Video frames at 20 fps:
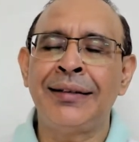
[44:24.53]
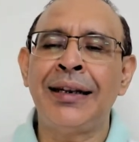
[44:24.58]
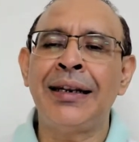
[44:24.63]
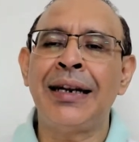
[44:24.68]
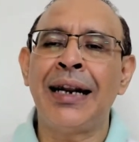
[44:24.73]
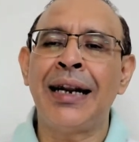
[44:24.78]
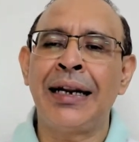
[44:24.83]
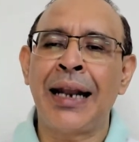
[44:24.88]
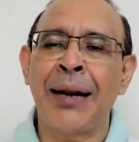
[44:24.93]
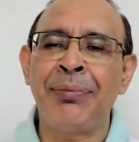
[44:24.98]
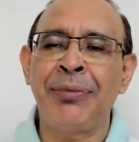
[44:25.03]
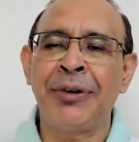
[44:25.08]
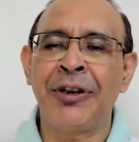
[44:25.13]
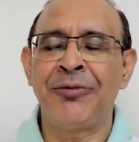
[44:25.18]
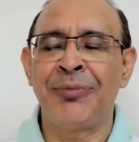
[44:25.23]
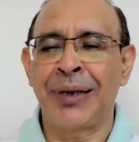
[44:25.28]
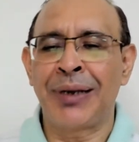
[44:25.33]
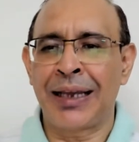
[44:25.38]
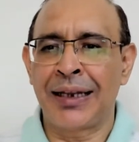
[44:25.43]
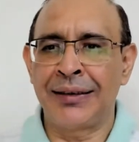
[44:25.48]
an
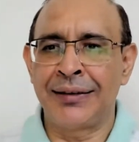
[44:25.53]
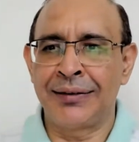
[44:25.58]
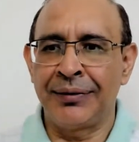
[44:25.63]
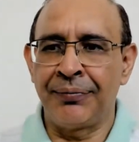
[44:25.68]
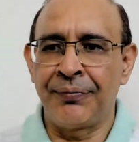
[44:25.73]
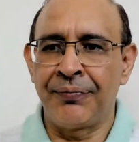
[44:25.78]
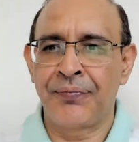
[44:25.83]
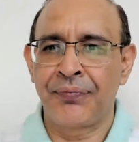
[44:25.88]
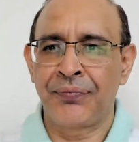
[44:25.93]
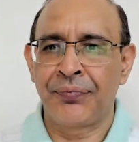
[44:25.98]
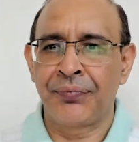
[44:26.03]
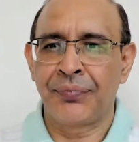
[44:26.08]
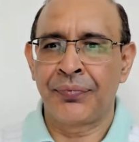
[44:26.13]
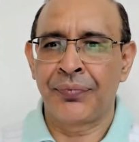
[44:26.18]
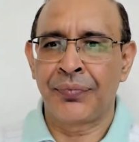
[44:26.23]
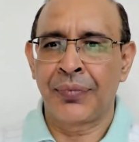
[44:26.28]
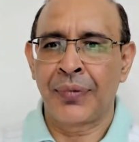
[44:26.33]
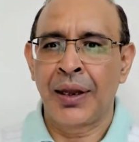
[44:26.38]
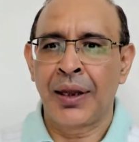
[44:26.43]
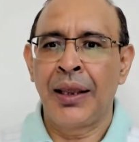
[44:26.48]
adaptive mechanism.
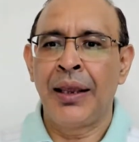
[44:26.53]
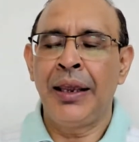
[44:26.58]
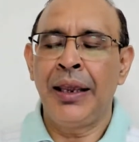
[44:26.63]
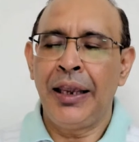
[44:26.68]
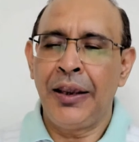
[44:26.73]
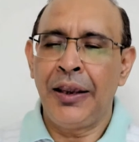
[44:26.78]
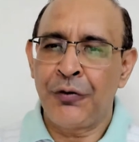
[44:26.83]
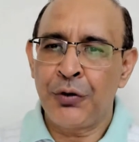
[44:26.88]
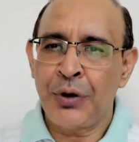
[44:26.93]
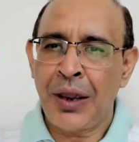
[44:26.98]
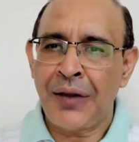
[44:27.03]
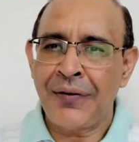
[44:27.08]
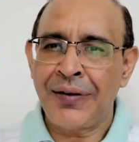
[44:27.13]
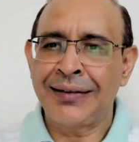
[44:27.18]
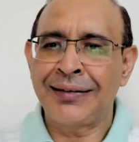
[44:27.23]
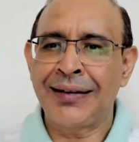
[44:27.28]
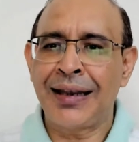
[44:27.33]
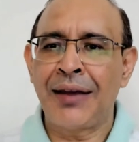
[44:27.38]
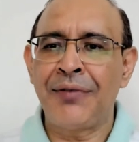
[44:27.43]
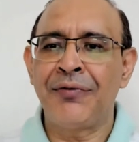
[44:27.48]
If you have
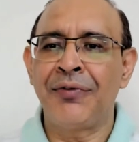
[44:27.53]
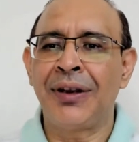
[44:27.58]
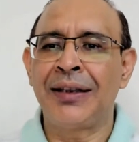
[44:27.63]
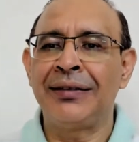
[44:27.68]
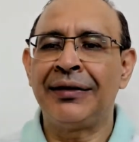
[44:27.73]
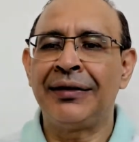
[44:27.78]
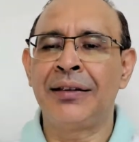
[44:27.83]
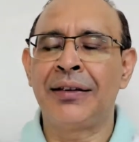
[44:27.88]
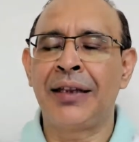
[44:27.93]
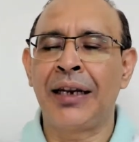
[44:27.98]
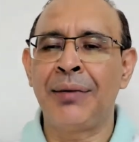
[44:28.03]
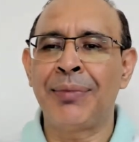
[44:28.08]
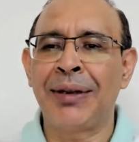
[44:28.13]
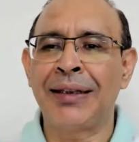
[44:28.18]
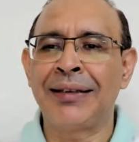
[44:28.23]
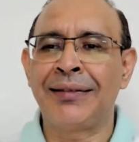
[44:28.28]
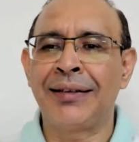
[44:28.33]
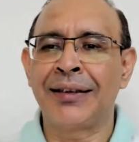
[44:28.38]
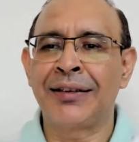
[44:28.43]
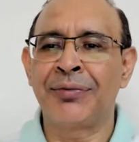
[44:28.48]
exam once in 3
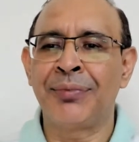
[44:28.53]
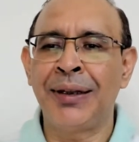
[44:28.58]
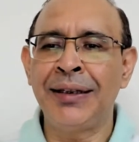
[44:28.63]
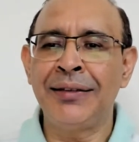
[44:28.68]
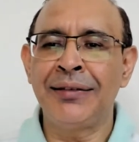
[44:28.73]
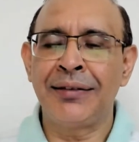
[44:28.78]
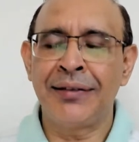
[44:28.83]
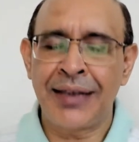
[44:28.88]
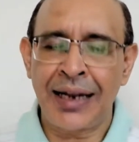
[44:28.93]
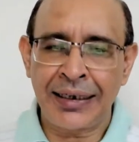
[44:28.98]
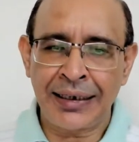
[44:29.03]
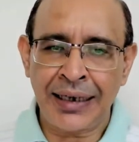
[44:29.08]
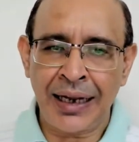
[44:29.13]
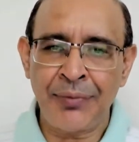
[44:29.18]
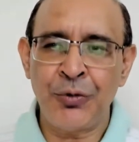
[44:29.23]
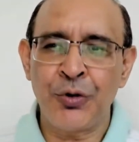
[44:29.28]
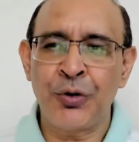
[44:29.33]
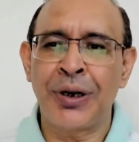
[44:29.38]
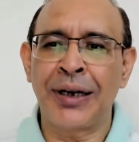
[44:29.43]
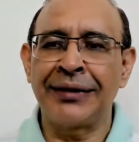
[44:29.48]
months, 6 months, that
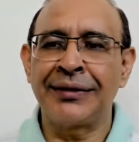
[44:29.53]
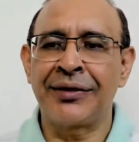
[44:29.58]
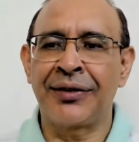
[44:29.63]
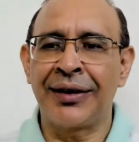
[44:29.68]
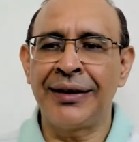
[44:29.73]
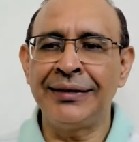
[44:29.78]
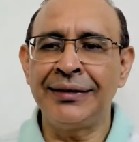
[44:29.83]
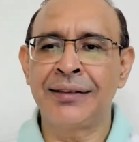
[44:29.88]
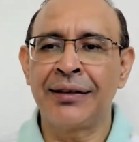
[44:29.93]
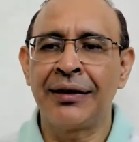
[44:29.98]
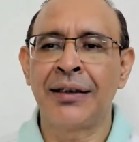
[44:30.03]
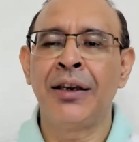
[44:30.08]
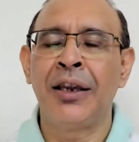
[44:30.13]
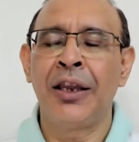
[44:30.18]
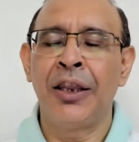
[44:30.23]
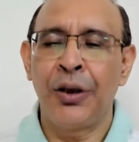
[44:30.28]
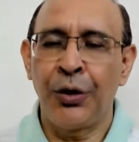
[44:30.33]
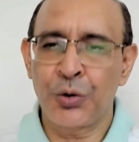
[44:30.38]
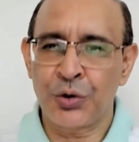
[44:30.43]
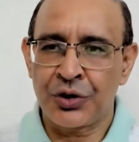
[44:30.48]
time you get stressed,
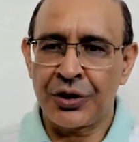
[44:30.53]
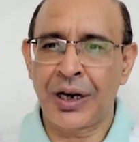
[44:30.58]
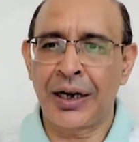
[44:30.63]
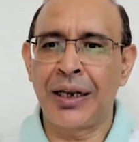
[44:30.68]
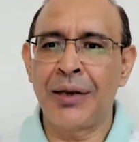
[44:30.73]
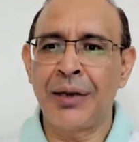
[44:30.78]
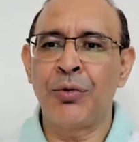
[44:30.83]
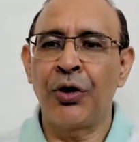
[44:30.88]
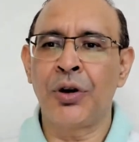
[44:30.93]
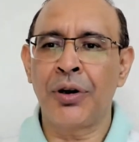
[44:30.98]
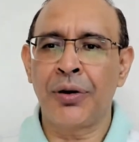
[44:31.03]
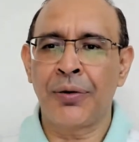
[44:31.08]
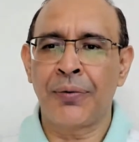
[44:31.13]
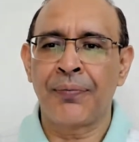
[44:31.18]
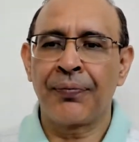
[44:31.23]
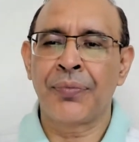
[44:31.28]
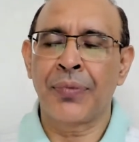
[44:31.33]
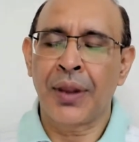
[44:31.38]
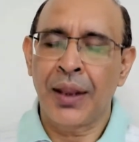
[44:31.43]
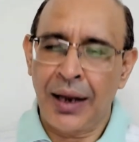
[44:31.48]
you study more,
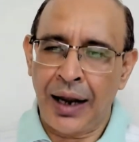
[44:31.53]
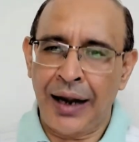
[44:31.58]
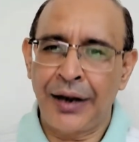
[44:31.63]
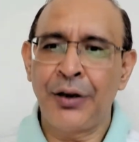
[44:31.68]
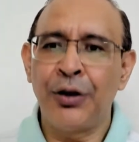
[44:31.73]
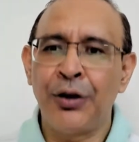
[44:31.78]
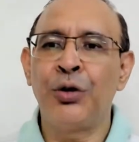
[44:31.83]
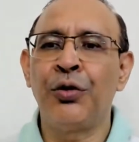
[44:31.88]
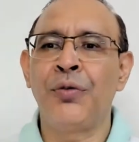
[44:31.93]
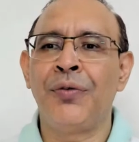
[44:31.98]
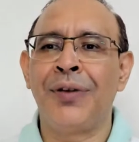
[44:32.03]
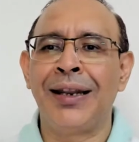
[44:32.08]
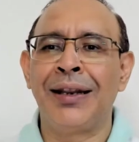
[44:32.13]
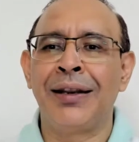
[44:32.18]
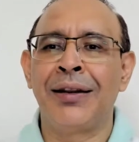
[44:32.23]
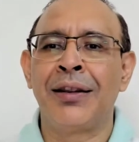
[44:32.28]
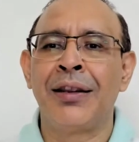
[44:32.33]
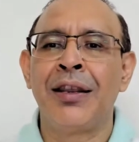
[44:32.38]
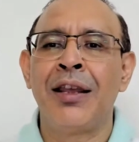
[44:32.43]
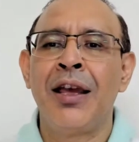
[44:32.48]
and you do
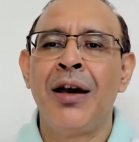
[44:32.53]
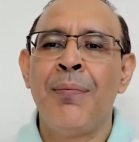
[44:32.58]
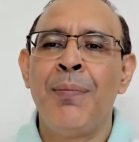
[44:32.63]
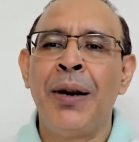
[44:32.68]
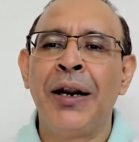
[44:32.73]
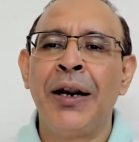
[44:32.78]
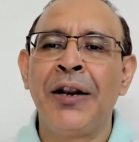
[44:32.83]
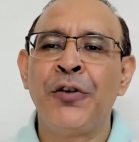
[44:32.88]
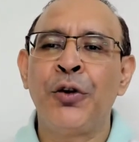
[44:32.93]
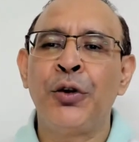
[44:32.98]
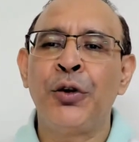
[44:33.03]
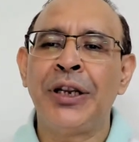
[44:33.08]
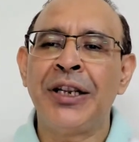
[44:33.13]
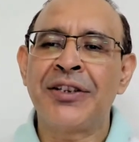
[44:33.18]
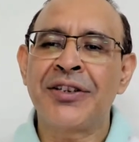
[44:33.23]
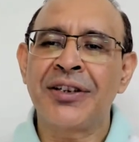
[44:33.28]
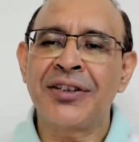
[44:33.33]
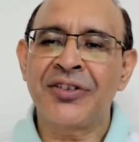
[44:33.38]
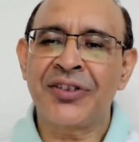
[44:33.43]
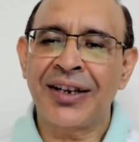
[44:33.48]
well. But if your
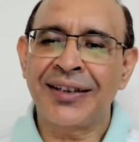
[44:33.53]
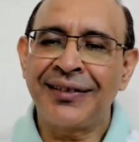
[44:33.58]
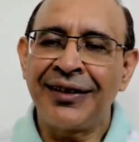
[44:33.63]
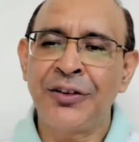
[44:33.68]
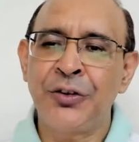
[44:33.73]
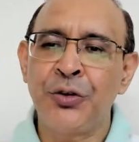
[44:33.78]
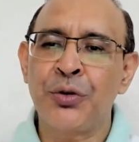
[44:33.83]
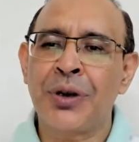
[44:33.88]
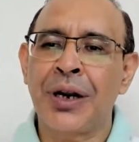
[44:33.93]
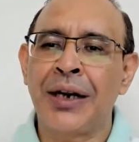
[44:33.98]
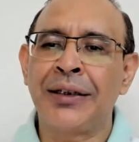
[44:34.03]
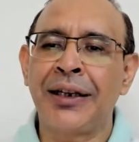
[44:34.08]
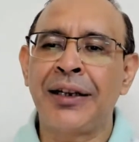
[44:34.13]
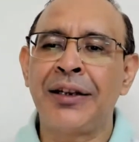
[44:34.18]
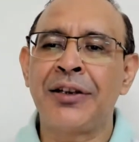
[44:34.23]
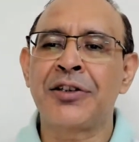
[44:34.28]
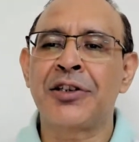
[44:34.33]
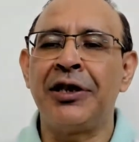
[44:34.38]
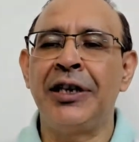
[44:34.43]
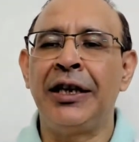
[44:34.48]
teacher stresses you
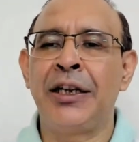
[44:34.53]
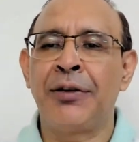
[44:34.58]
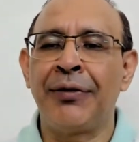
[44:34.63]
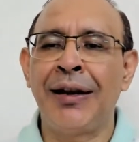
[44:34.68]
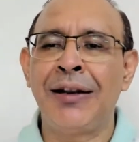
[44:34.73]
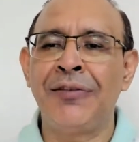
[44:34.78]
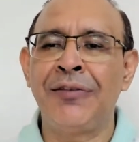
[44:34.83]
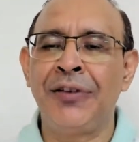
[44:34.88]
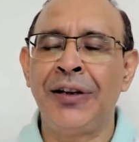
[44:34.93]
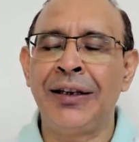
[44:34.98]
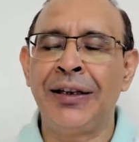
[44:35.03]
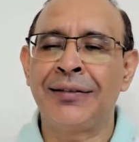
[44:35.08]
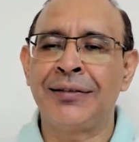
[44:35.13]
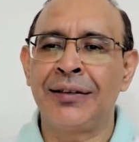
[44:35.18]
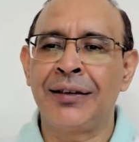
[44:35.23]
continuously, 12